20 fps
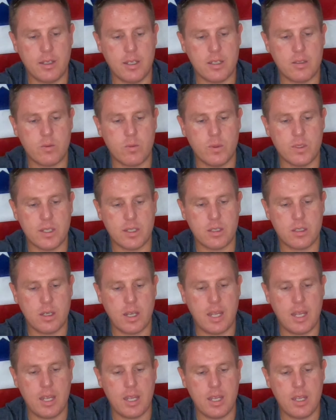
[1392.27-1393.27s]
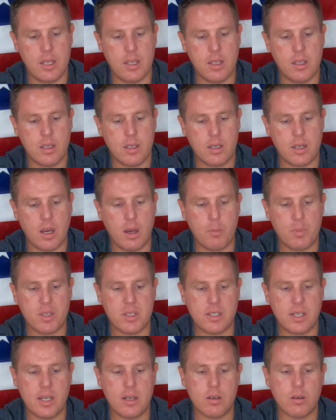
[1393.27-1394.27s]
that this was a
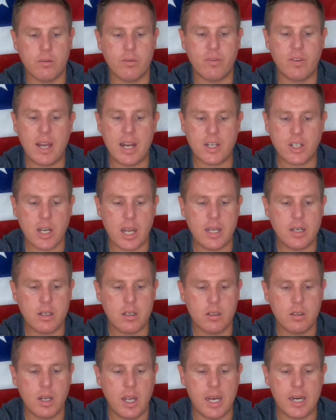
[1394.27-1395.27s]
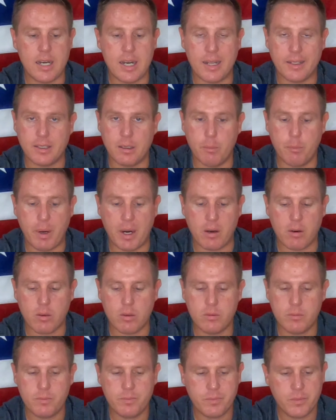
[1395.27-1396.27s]
compensator flash hider and not the
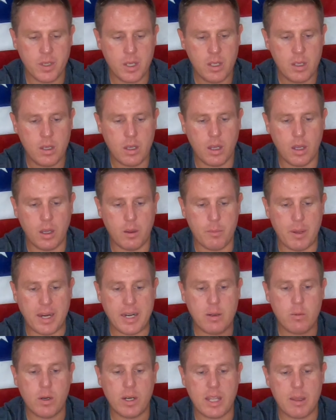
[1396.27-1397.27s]
barrel. I didn't